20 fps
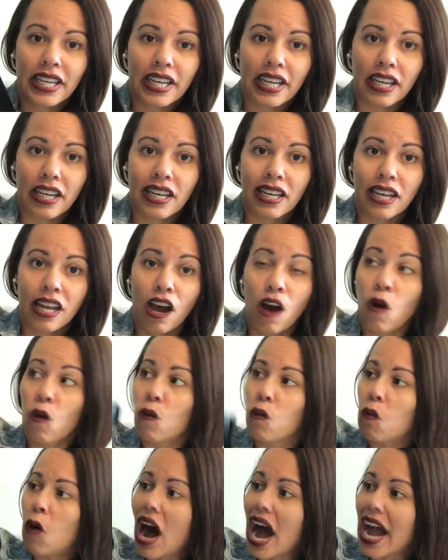in
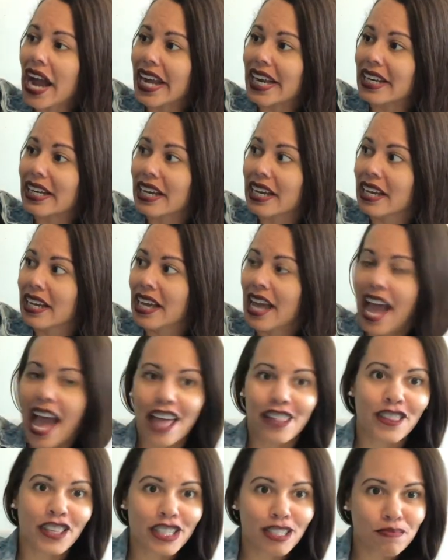wide.
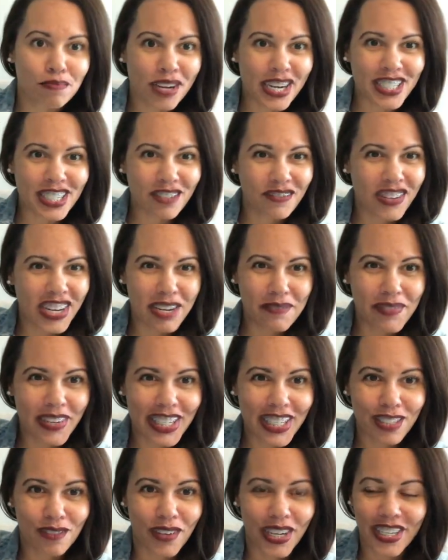And this print, if
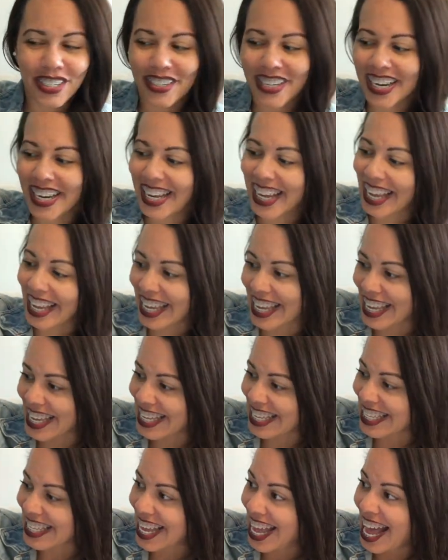anybody's wondering,
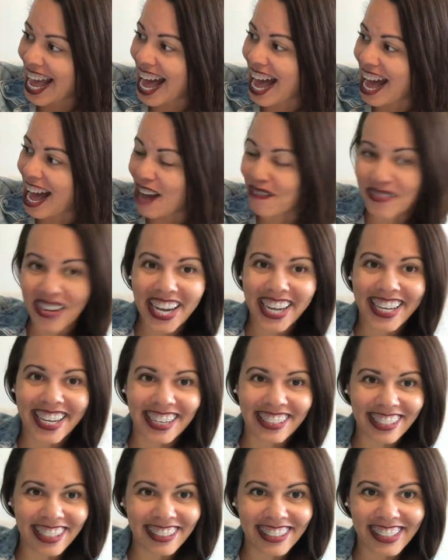is a
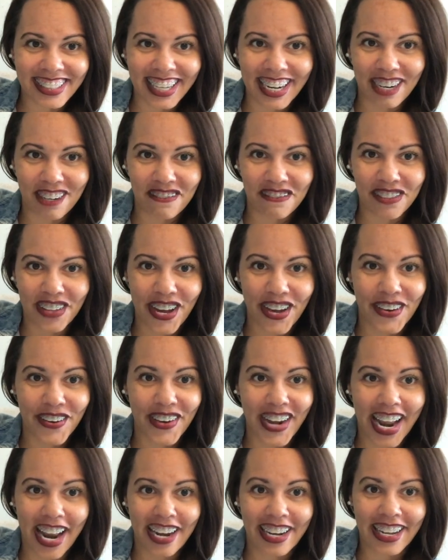Gunkel's airflow,
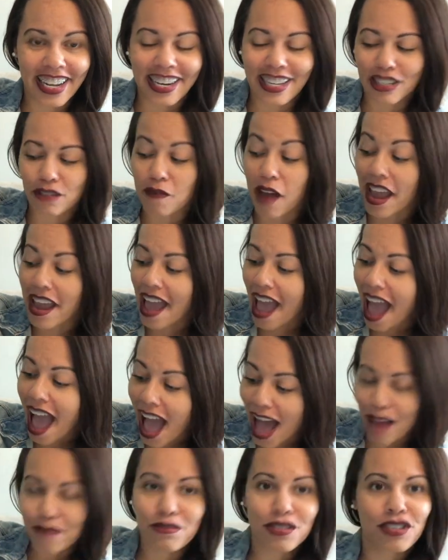and it is my
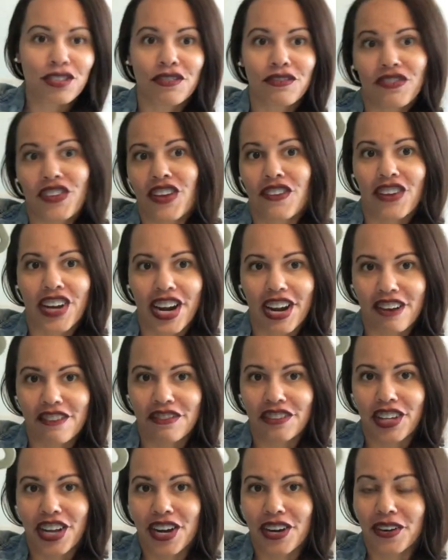absolute favorite
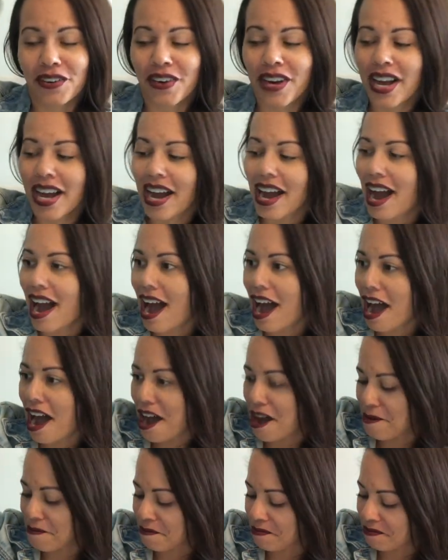airflow.
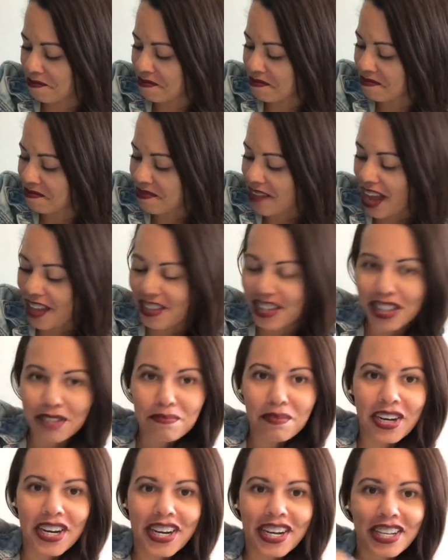I think the
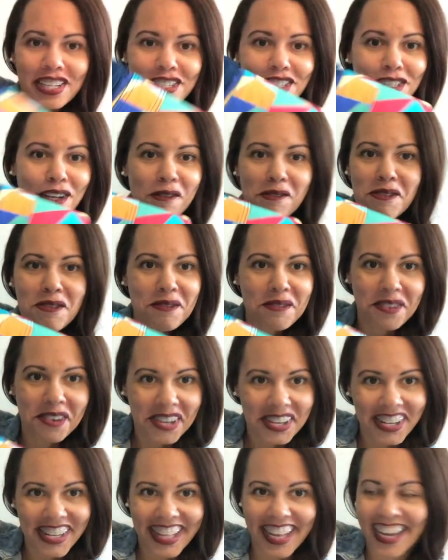print is so
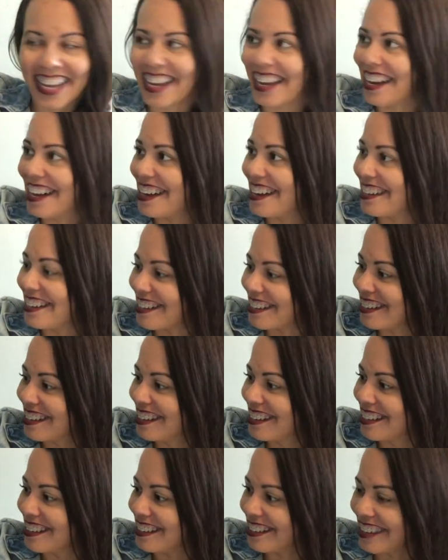cool, and
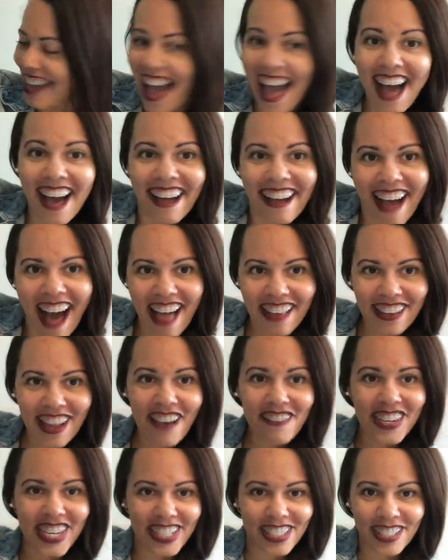yeah, I
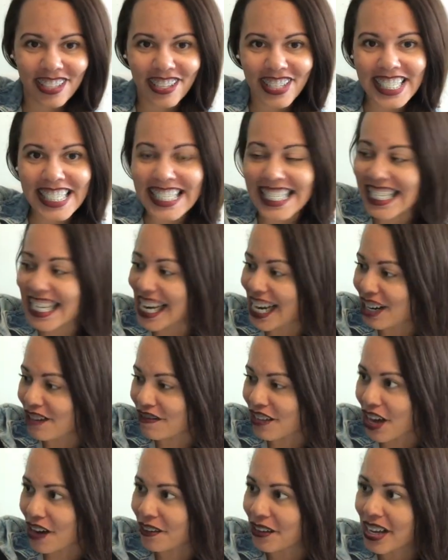love it. So this is an
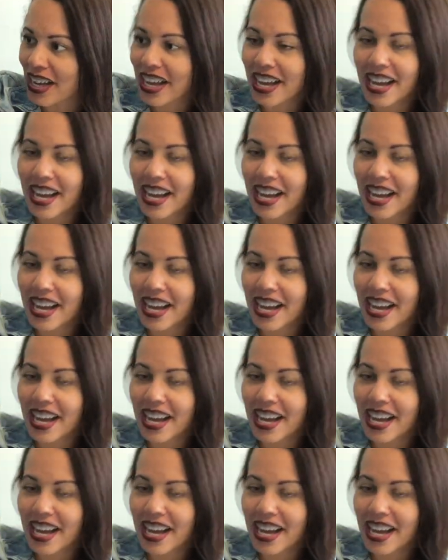airflow.